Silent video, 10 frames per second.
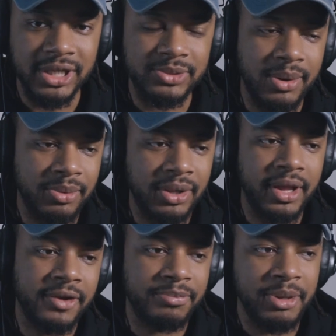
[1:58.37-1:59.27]
That's why when a
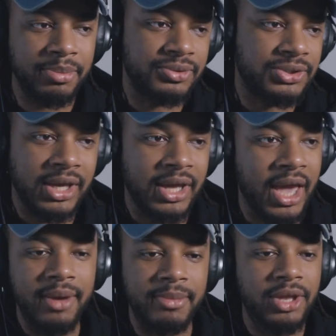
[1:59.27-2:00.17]
lot of people say,
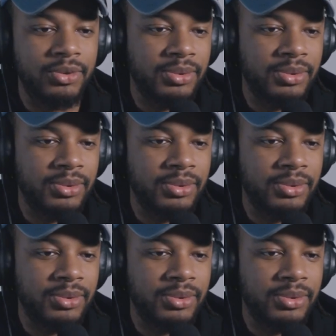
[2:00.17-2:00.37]
hey man,